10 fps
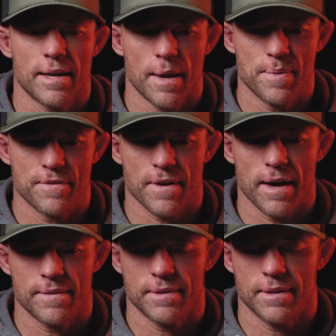an
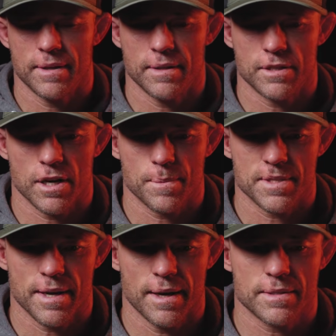MP5 in the
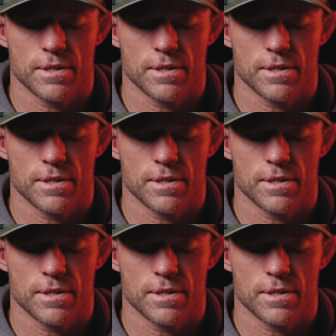gentleman's hand.